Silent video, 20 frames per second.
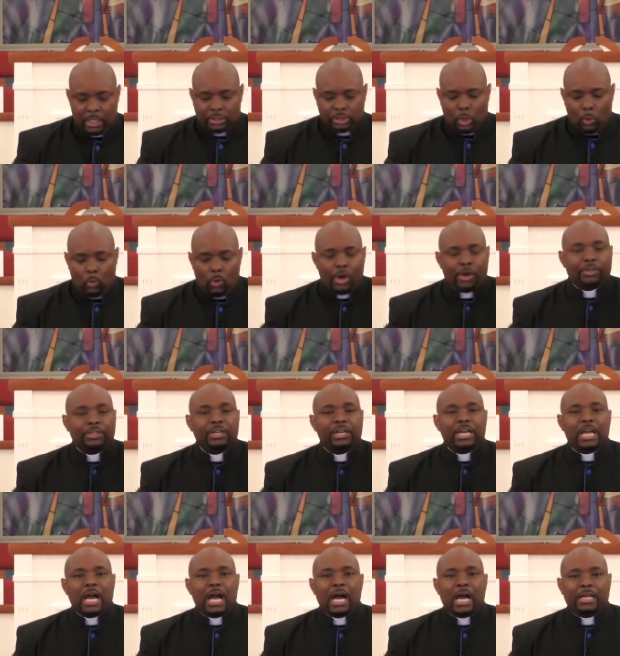the Word
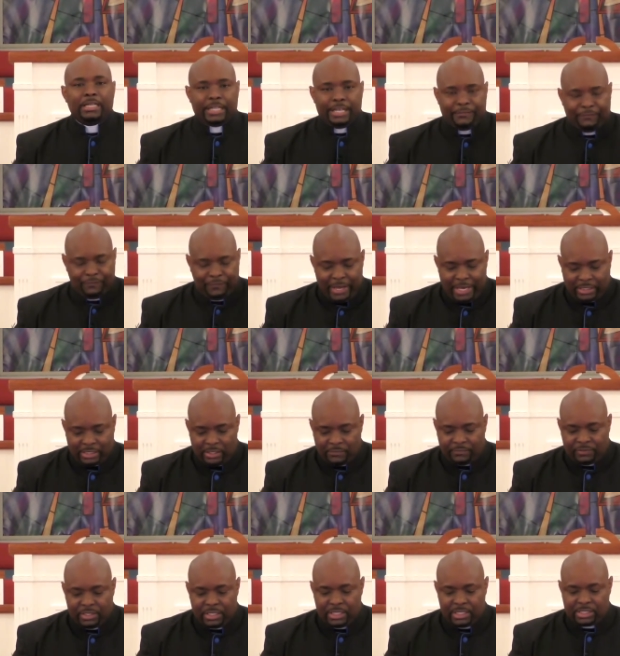of God
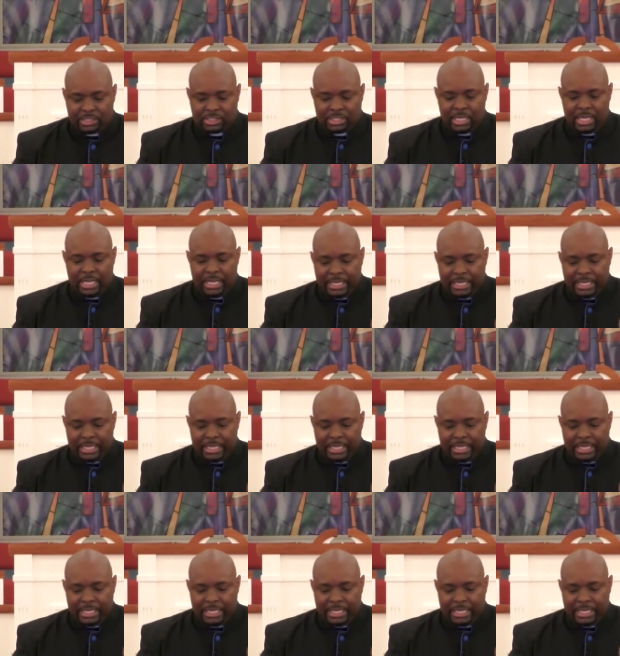effectiveness